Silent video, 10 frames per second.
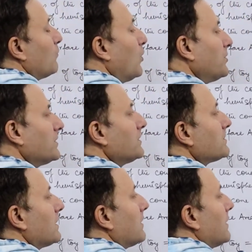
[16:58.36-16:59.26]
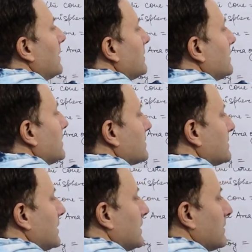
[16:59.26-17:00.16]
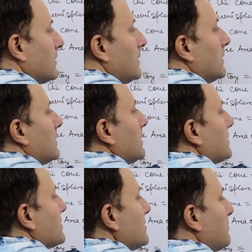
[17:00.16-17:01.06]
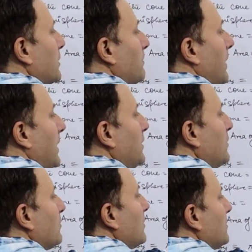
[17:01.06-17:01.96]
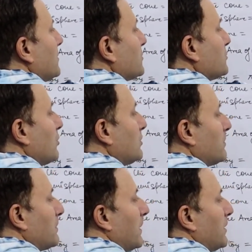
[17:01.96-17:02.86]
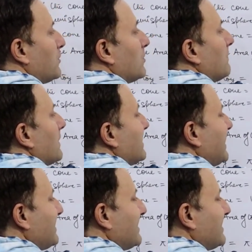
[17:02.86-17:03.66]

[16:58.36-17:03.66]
what is slant height? This thing. This is the perpendicular. This is not the perpendicular. If I take